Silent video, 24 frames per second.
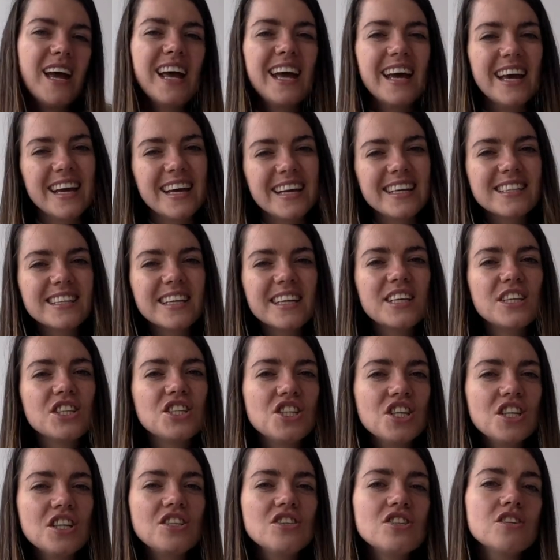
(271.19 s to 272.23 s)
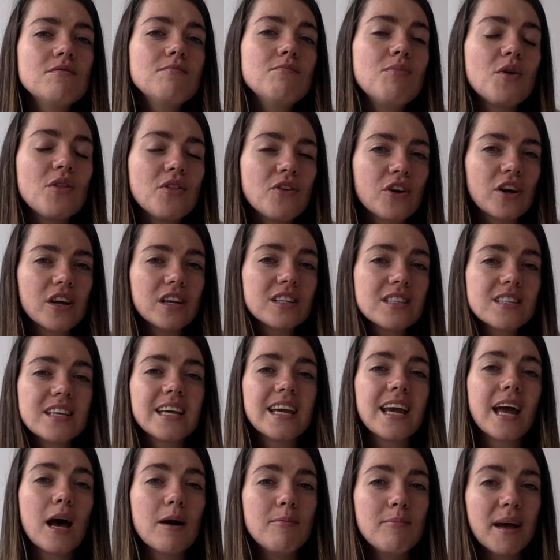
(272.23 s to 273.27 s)
It is kind of changing, but there is like
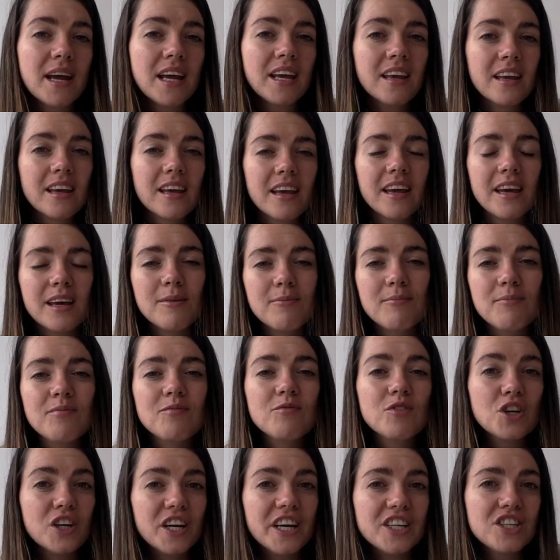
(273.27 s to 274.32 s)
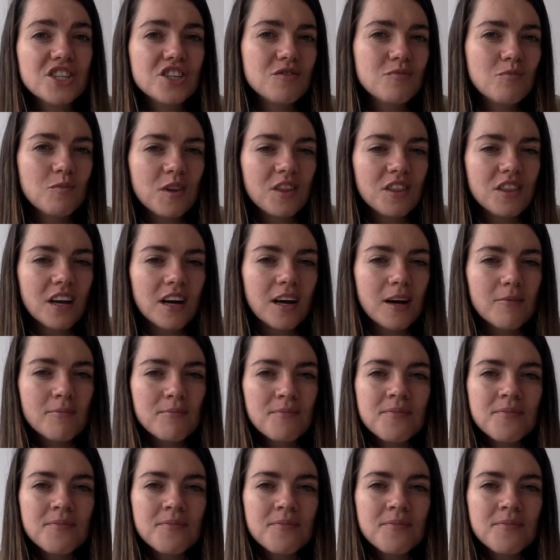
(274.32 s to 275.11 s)
a big relation with that.